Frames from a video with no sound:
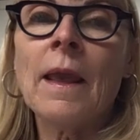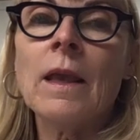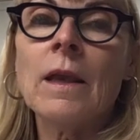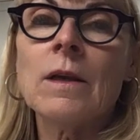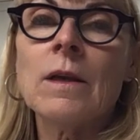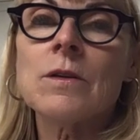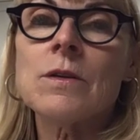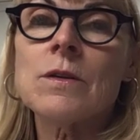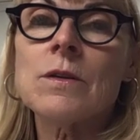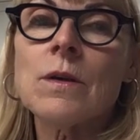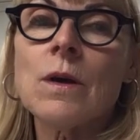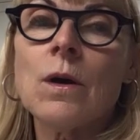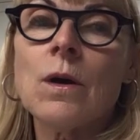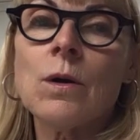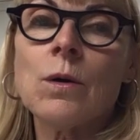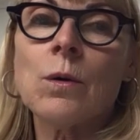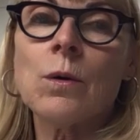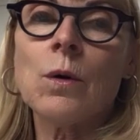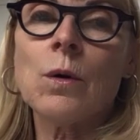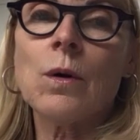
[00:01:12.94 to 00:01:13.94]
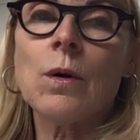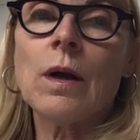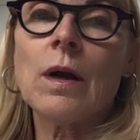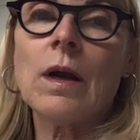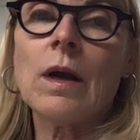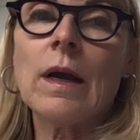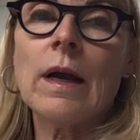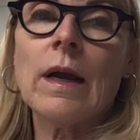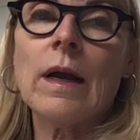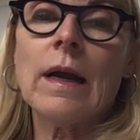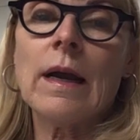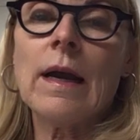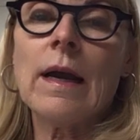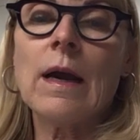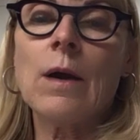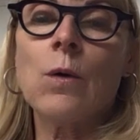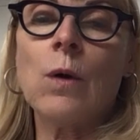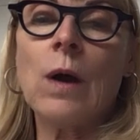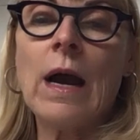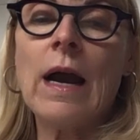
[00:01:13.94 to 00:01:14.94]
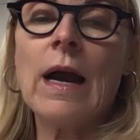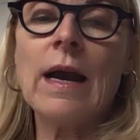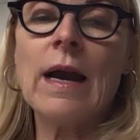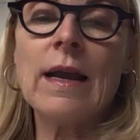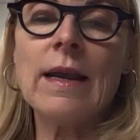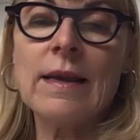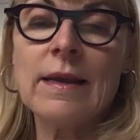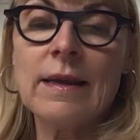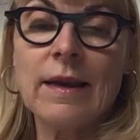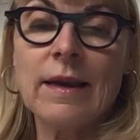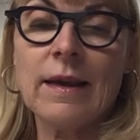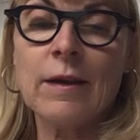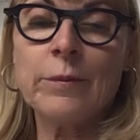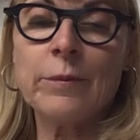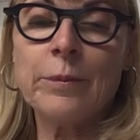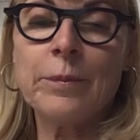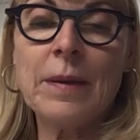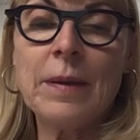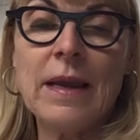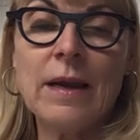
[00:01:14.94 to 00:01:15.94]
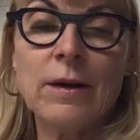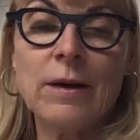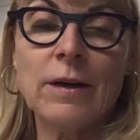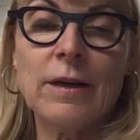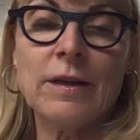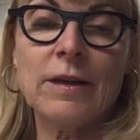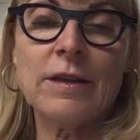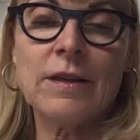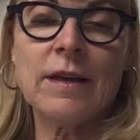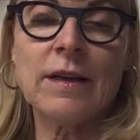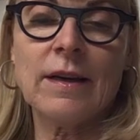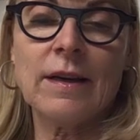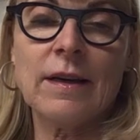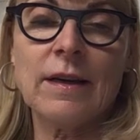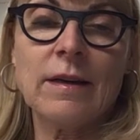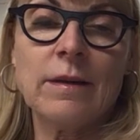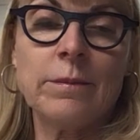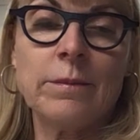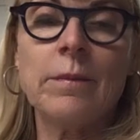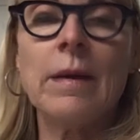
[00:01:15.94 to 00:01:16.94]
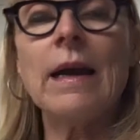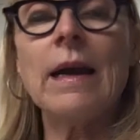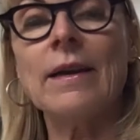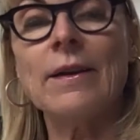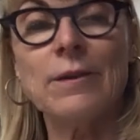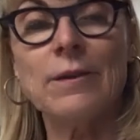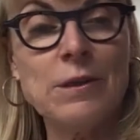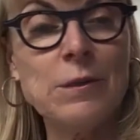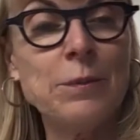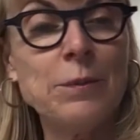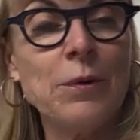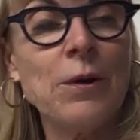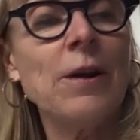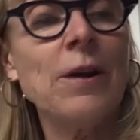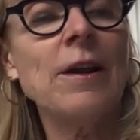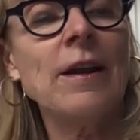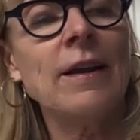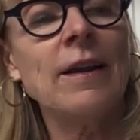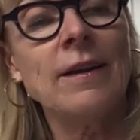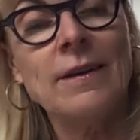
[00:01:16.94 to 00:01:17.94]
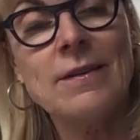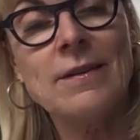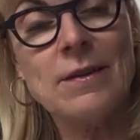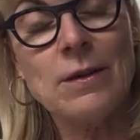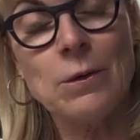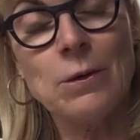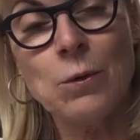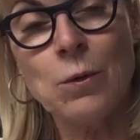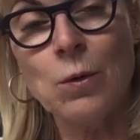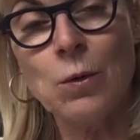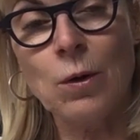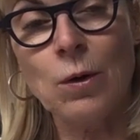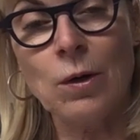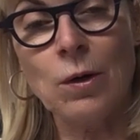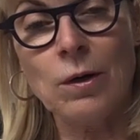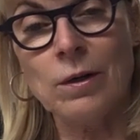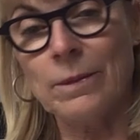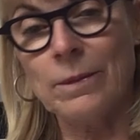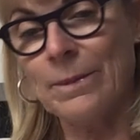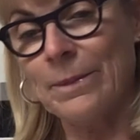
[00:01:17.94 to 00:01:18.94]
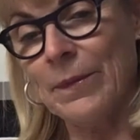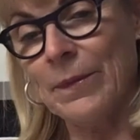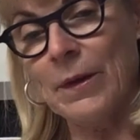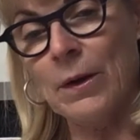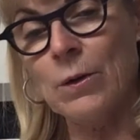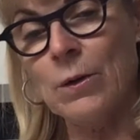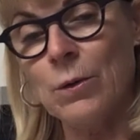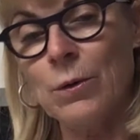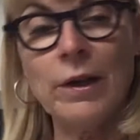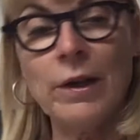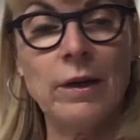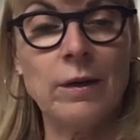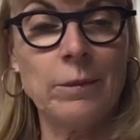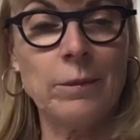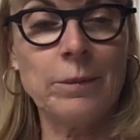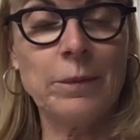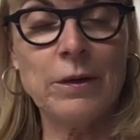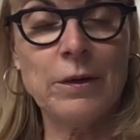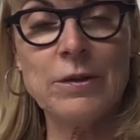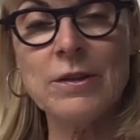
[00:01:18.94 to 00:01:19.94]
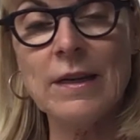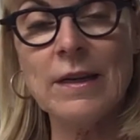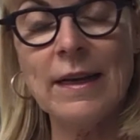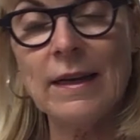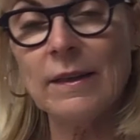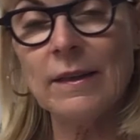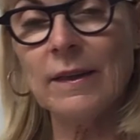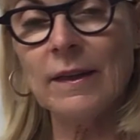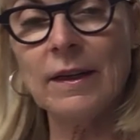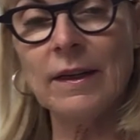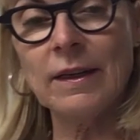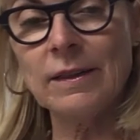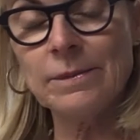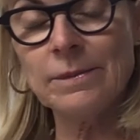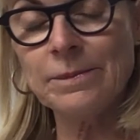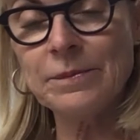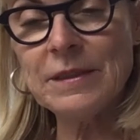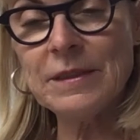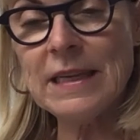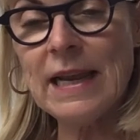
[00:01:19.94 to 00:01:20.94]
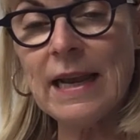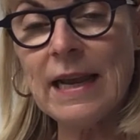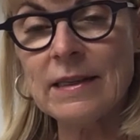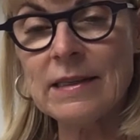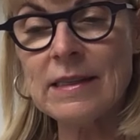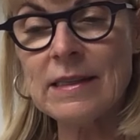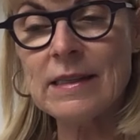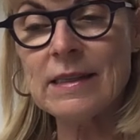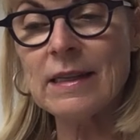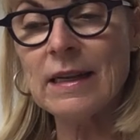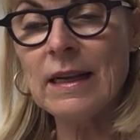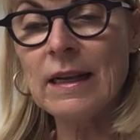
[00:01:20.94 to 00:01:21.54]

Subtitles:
So how I compare it to Myers-Briggs or the Hogan personality test